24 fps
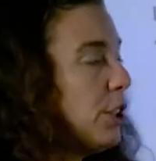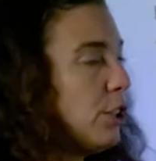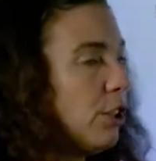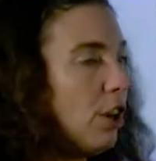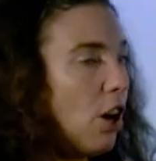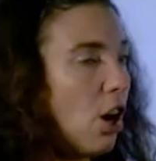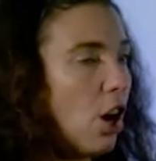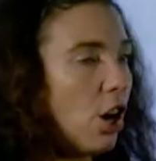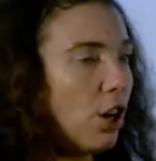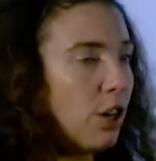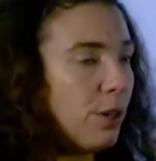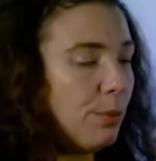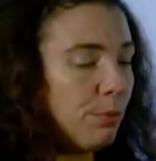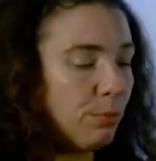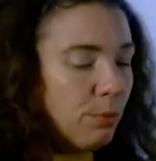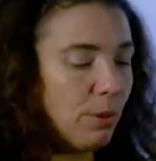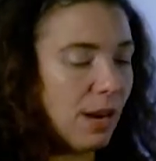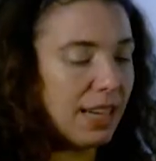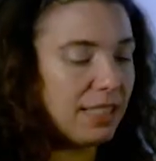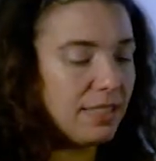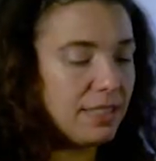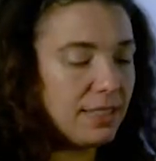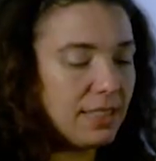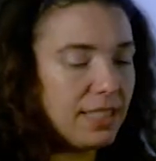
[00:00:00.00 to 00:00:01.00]
your heart,
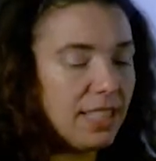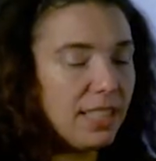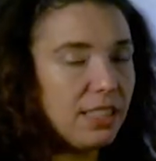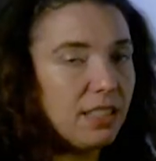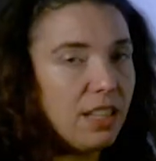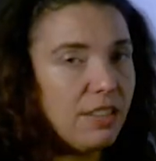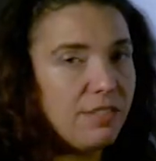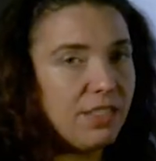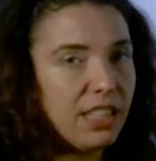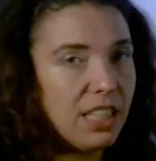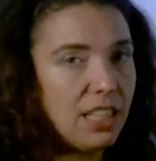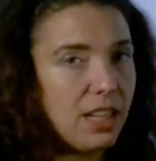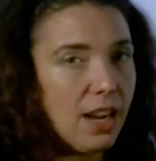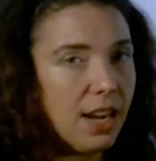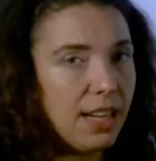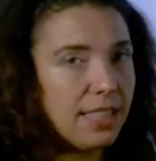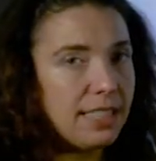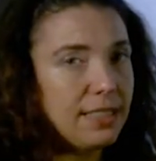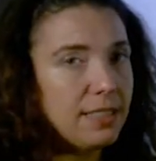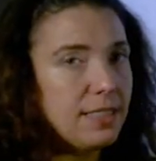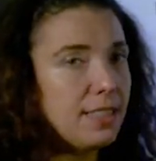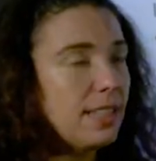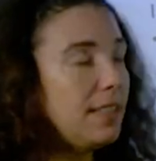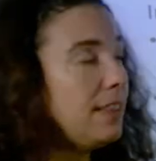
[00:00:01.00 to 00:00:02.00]
practicing loving
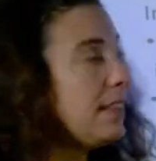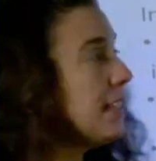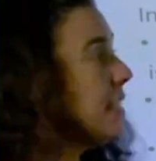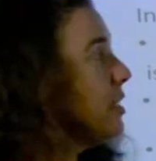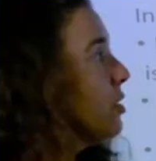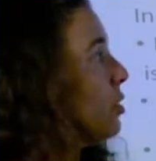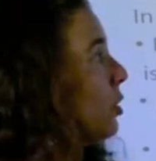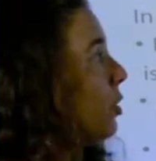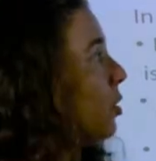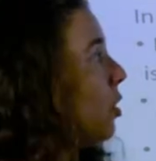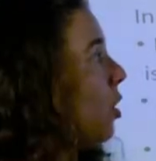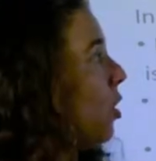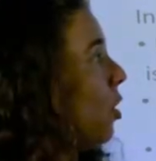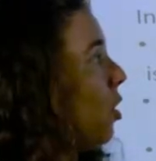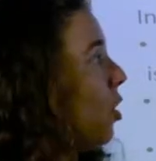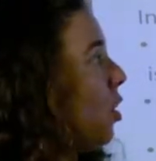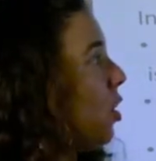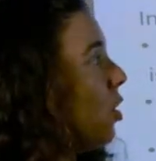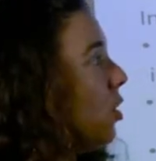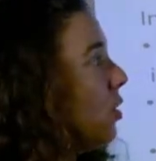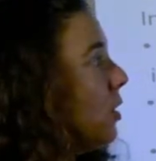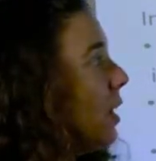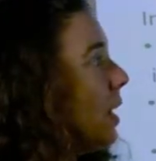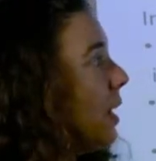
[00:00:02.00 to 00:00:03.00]
kindness. And these are
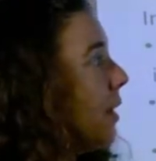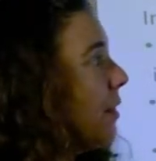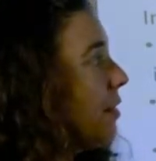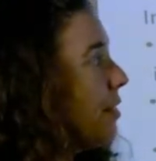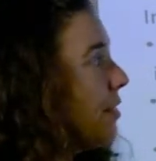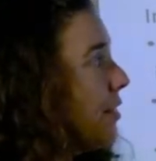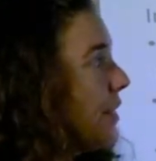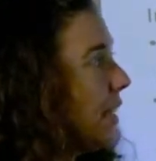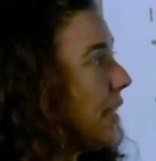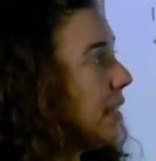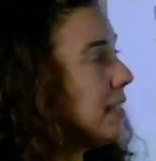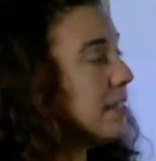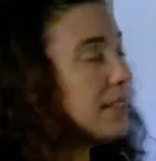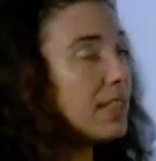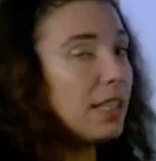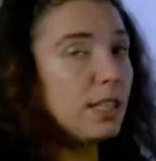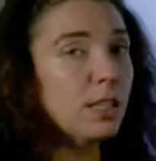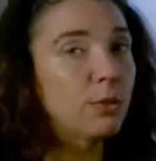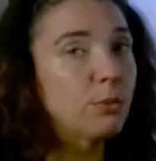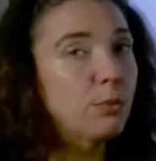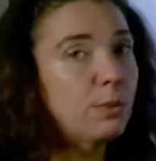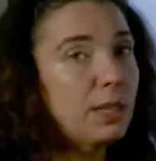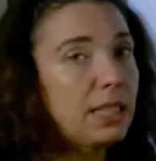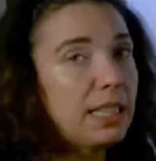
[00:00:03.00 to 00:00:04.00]
all things that
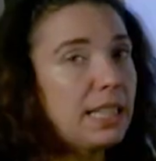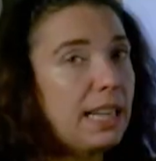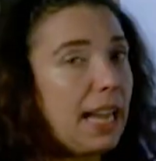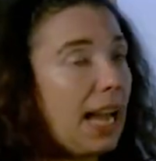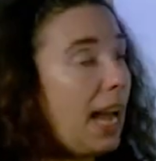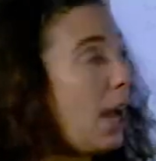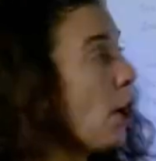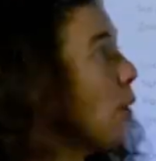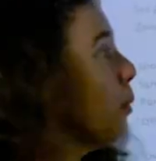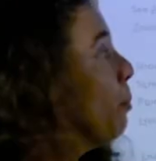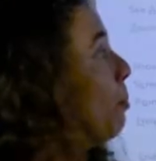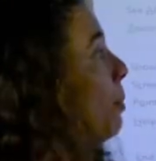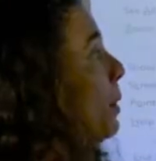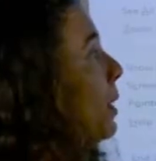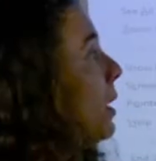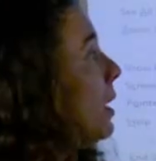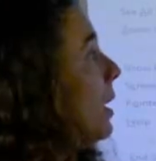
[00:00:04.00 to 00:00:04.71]
can really help